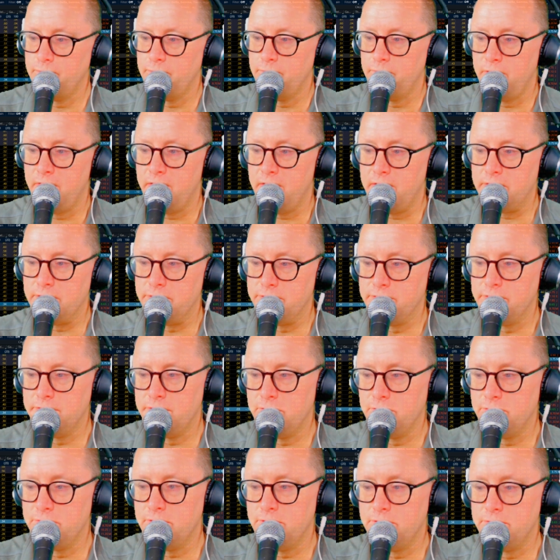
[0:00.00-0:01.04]

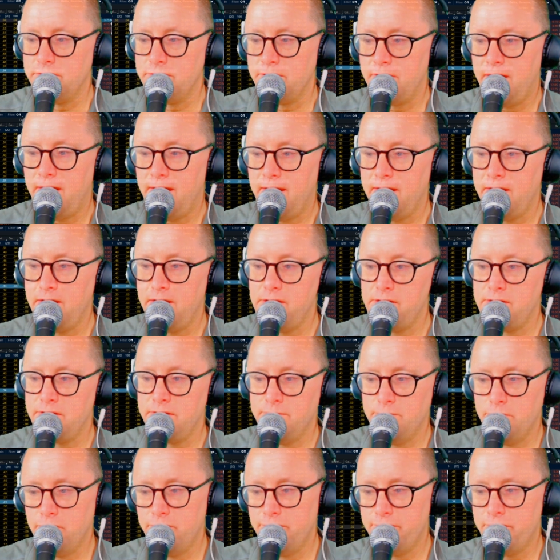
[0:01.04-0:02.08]
the higher you
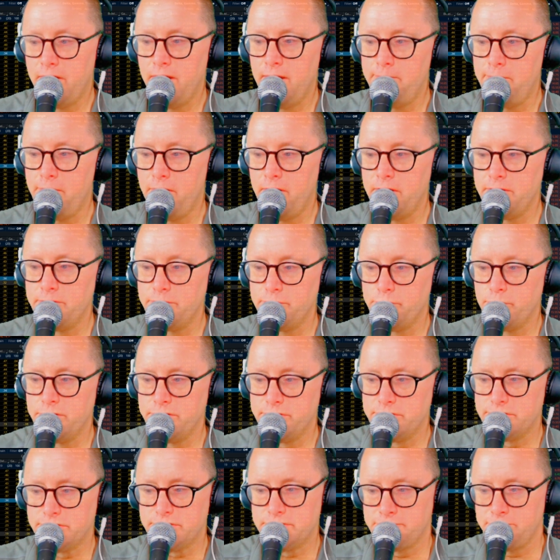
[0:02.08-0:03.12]
move up with
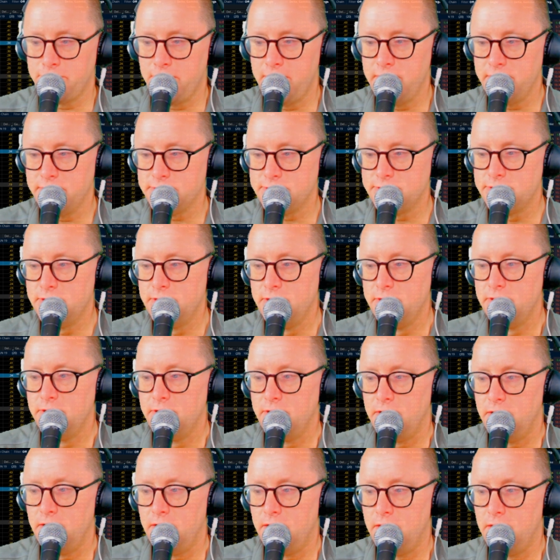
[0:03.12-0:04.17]
your strikes,
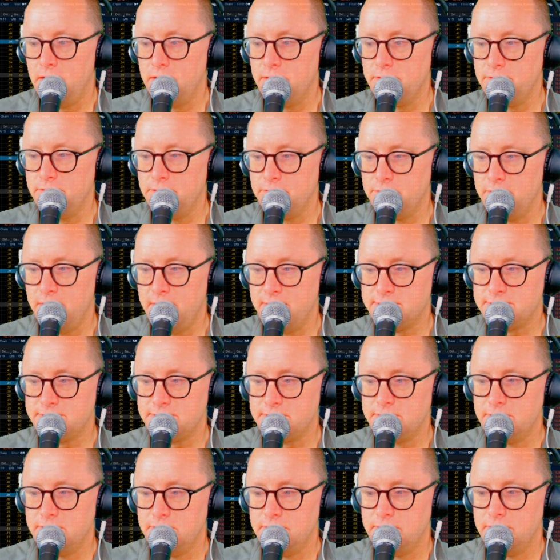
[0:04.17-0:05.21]
the less
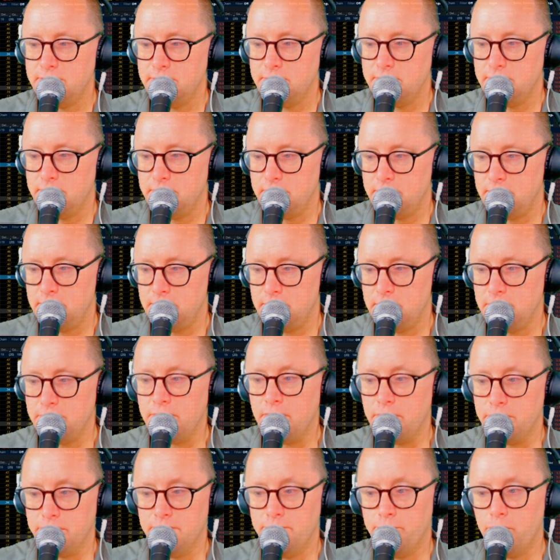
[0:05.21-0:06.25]

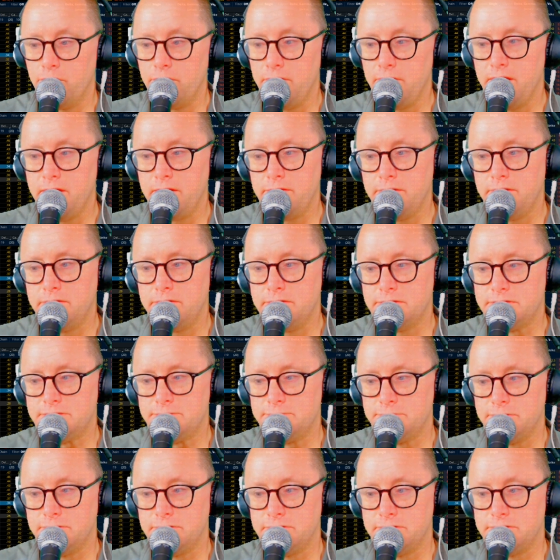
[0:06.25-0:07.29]
the more likely
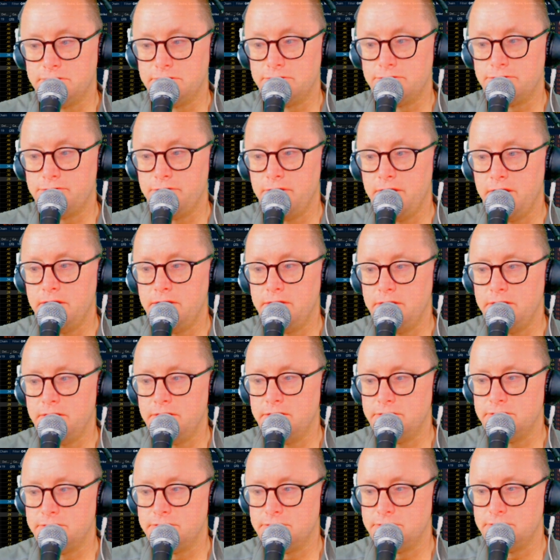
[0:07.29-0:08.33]
the trade
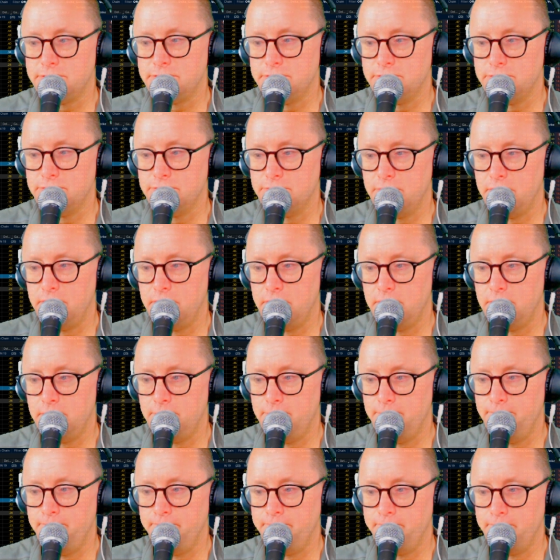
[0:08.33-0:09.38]
is
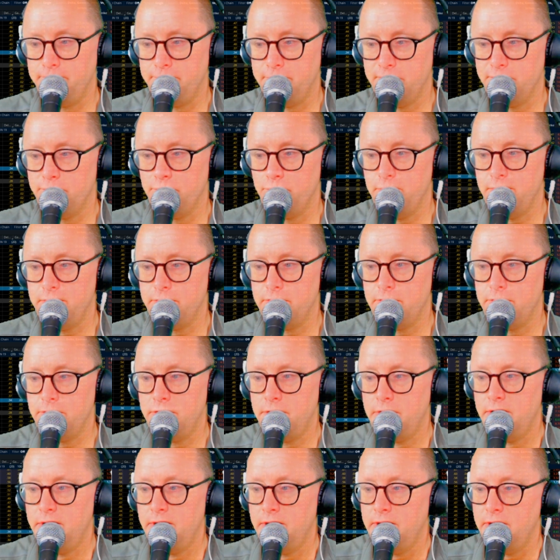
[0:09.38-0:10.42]
to be a winner.
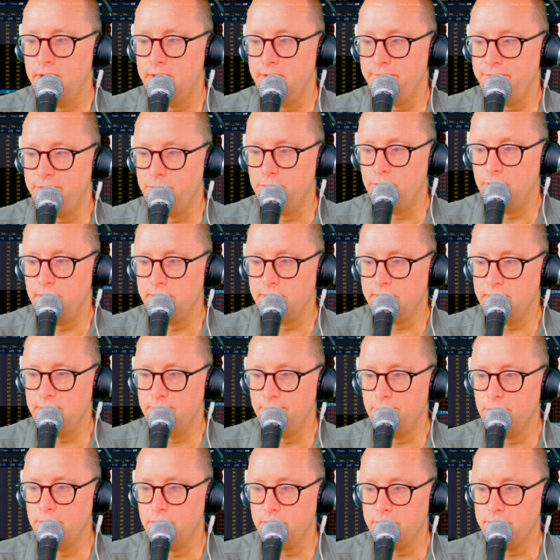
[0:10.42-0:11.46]
If you want to get
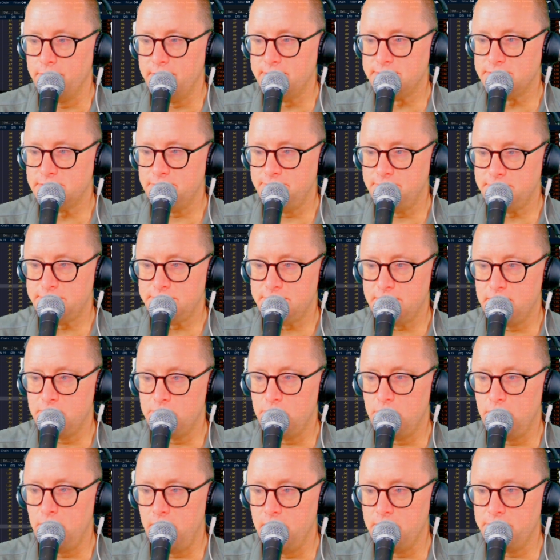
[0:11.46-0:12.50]
more aggressive and say,
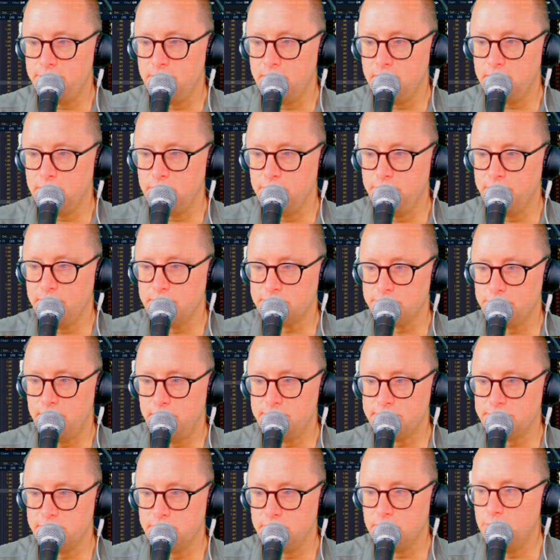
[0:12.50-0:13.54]
well, I think UVXY
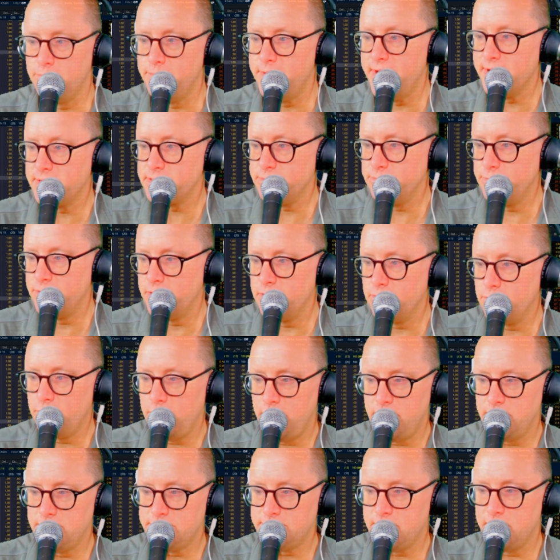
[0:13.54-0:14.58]
is going to go back to where it
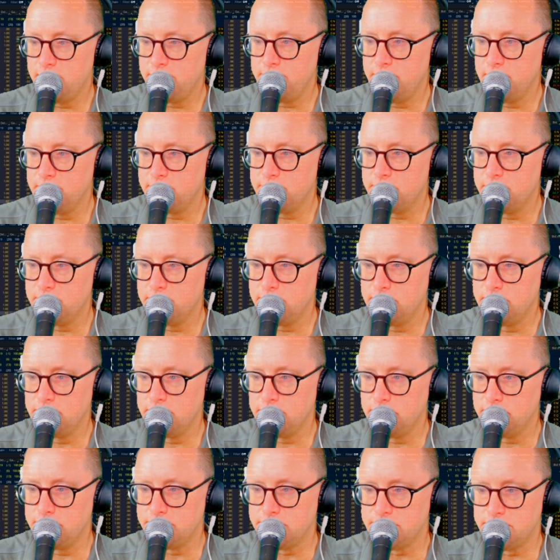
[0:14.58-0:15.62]
was, I think that
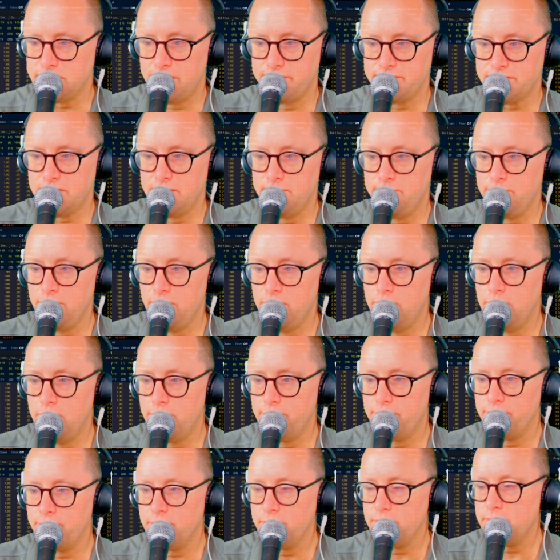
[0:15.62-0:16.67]
this stuff's going to blow
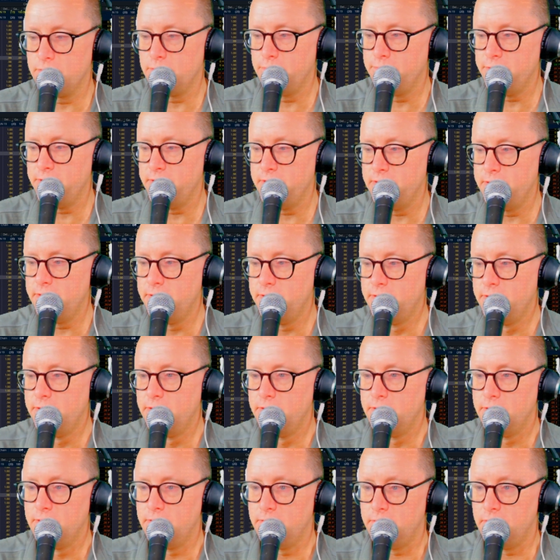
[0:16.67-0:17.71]
over a little bit,
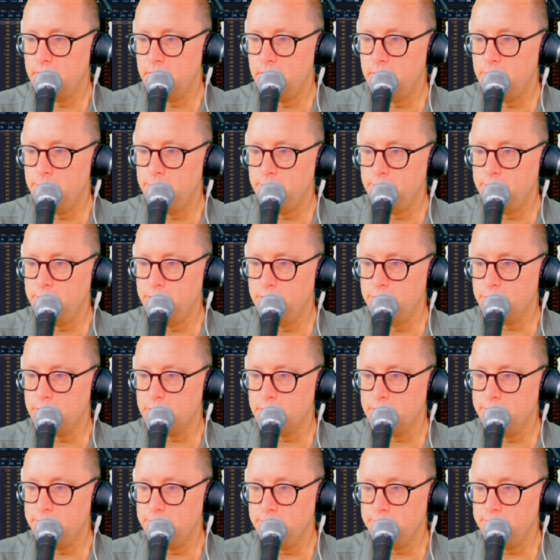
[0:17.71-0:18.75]
you
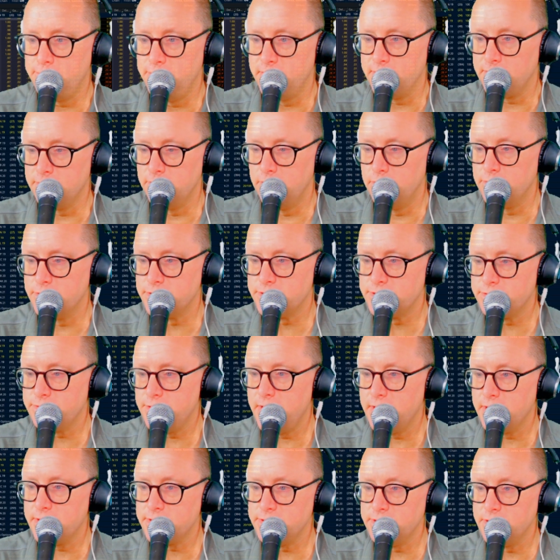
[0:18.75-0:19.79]
can pick lower
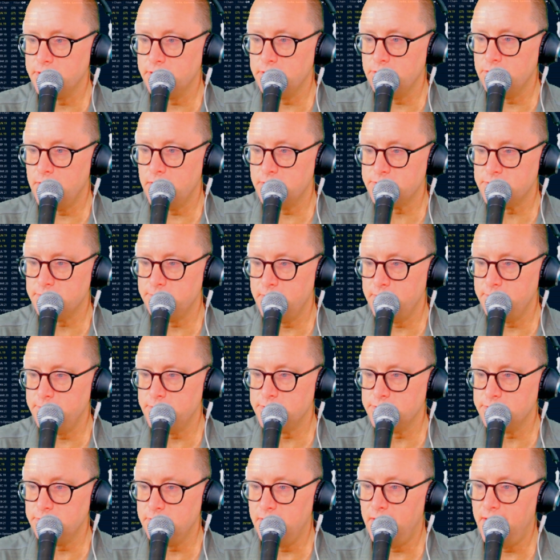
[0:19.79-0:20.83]
strikes. You can go out to maybe
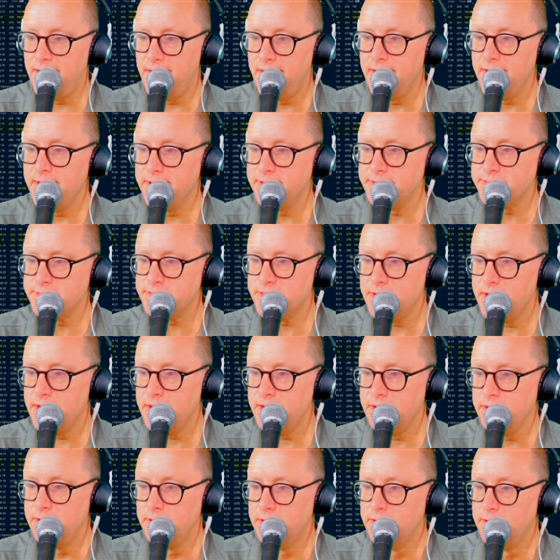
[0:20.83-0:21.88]
July and
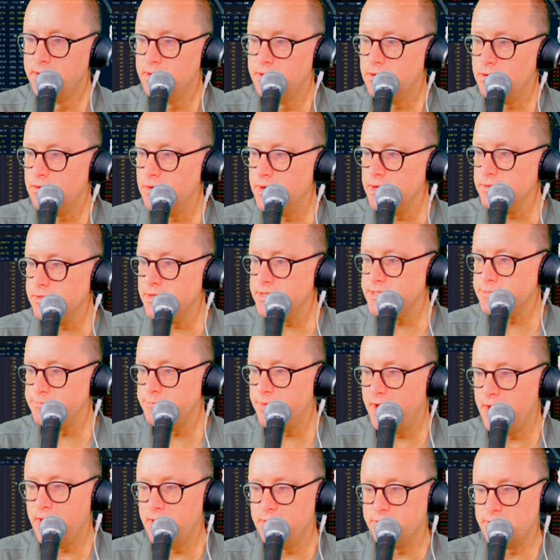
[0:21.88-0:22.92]
say, all right, let's
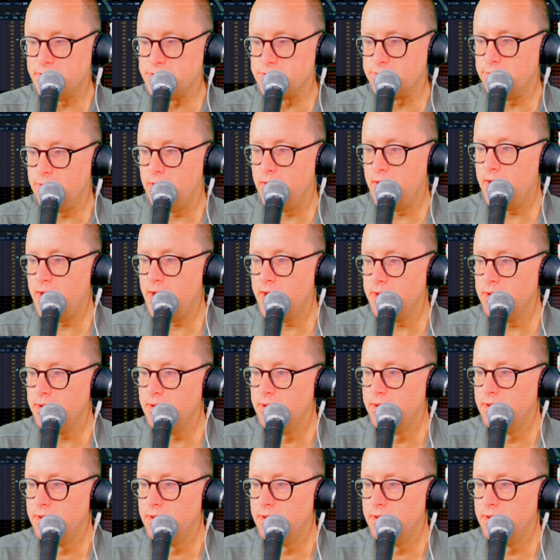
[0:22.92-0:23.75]
buy the July